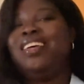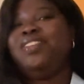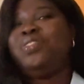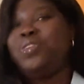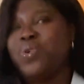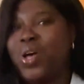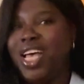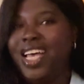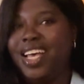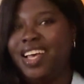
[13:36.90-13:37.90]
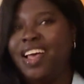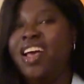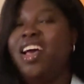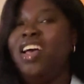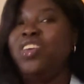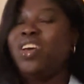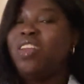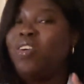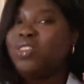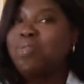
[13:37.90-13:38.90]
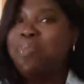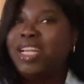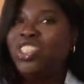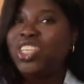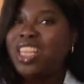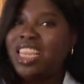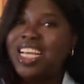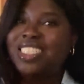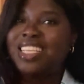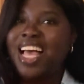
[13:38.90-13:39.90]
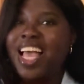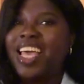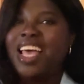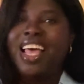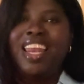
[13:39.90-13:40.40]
So you can also mention things like